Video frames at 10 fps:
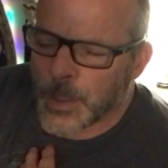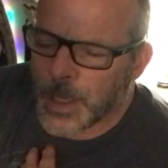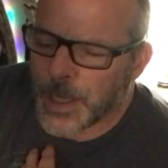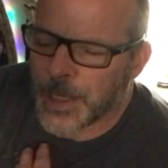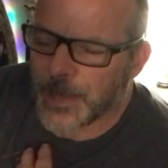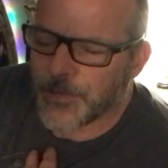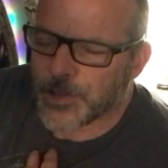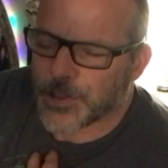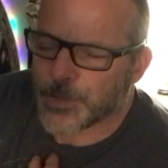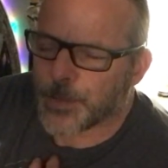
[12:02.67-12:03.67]
And
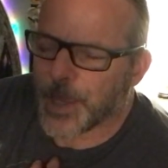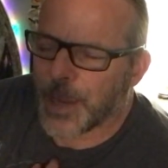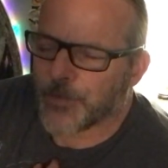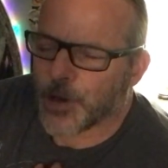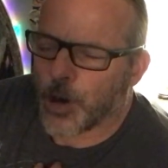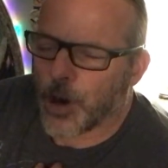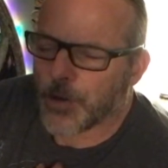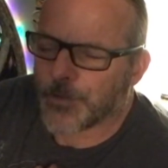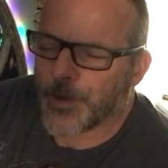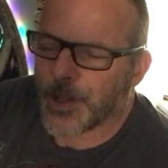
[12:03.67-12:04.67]
even just having a
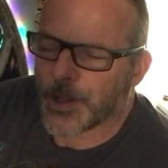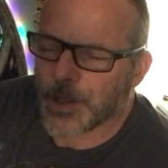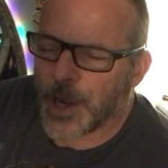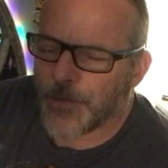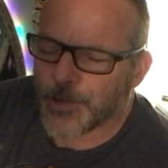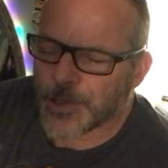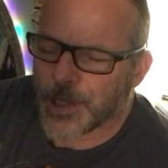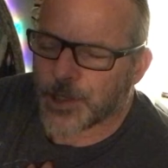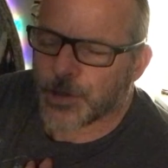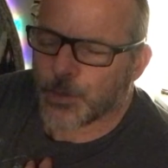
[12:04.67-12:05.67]
heartfelt
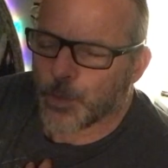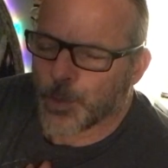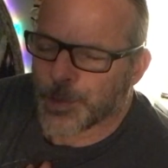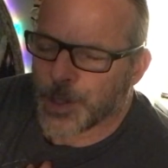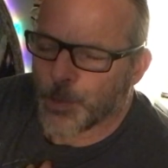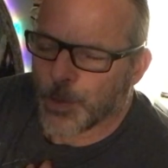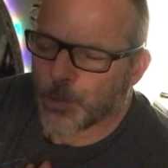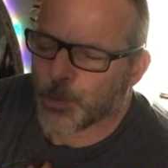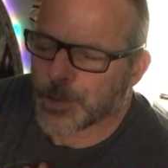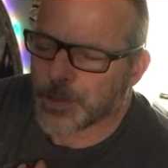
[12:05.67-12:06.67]
conversation with
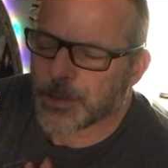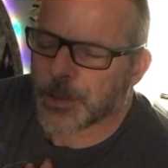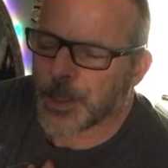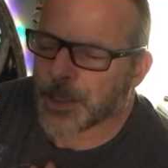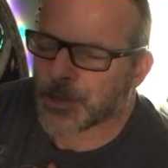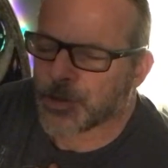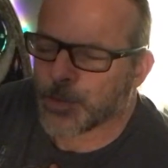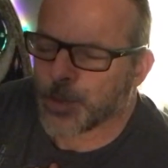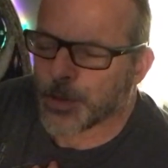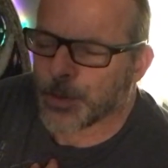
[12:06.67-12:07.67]
someone was like
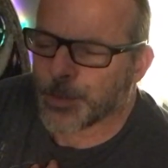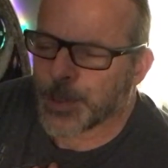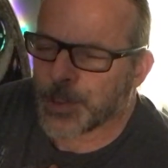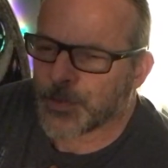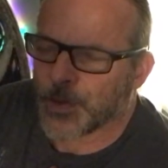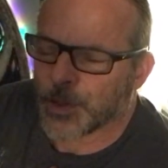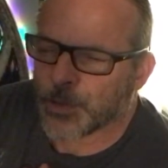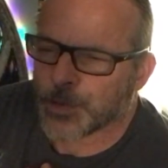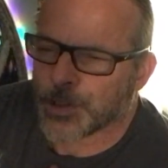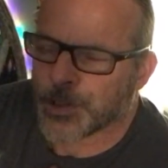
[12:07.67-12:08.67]
super peaceful. It
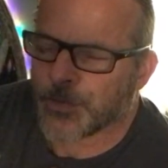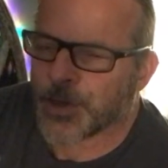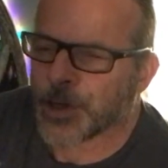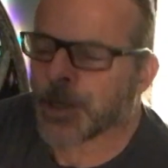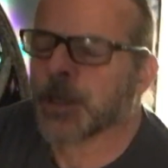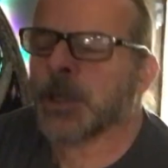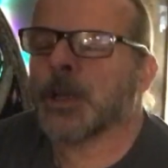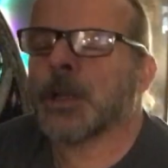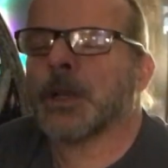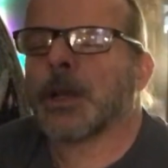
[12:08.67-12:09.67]
was just a very
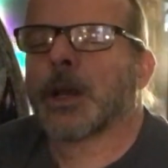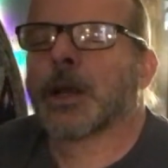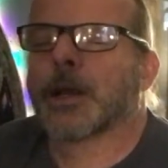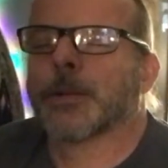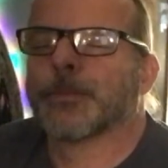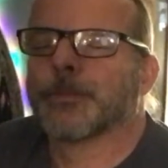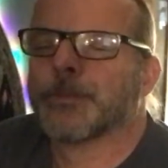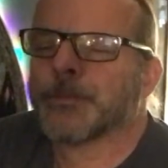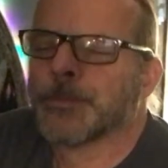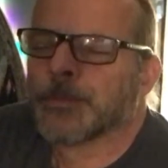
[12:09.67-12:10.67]
um,
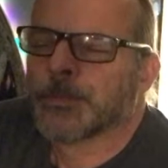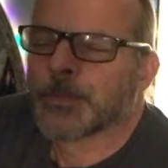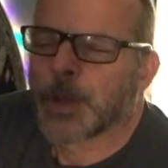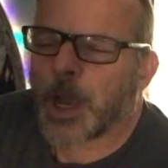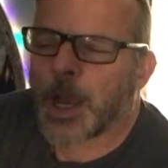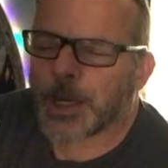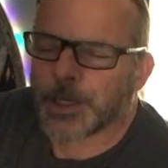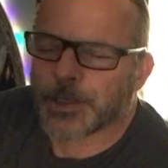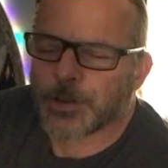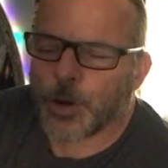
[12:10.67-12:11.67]

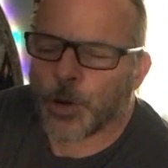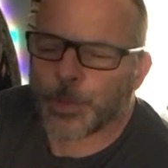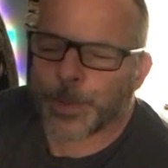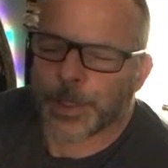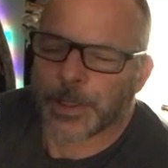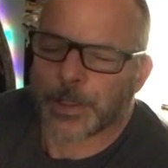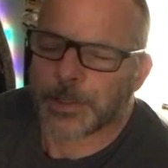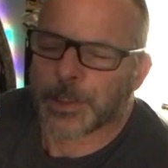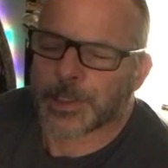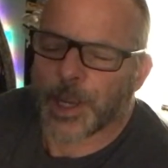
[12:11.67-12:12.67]
honest, open
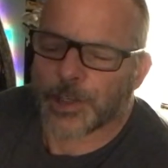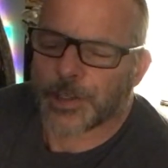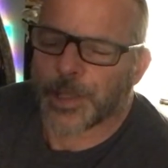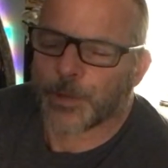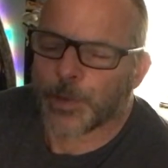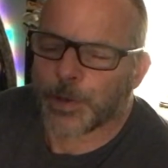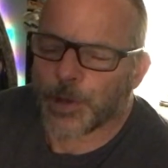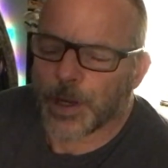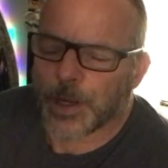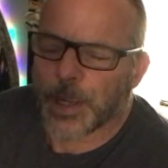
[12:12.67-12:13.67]
discussion that we
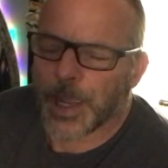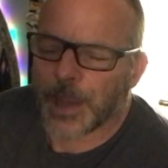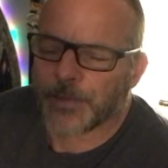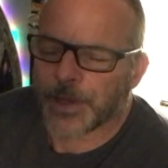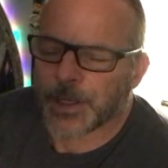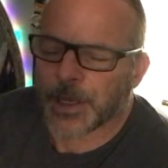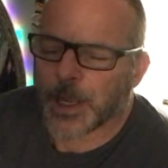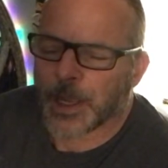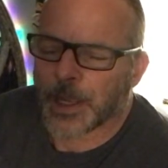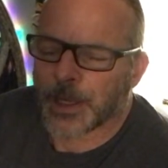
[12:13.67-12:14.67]
were having,
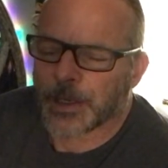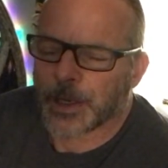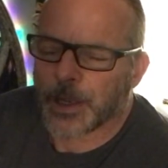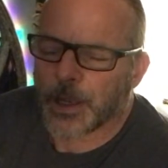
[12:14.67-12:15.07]
and